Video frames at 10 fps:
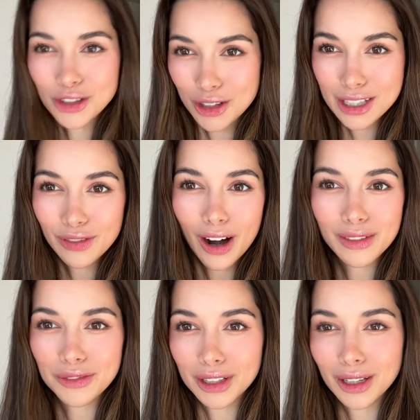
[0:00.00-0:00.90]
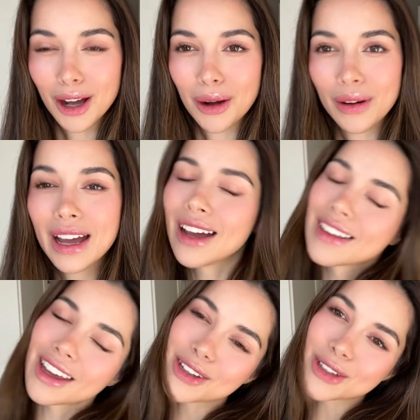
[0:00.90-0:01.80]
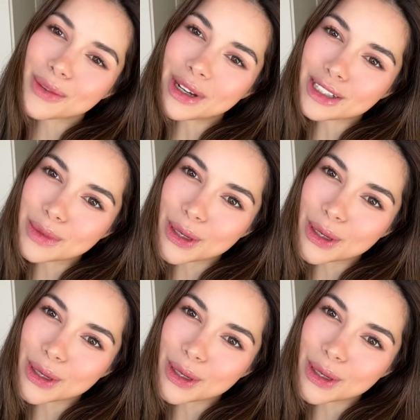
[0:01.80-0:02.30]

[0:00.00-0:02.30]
this far of the video. Thank you so much, I'm so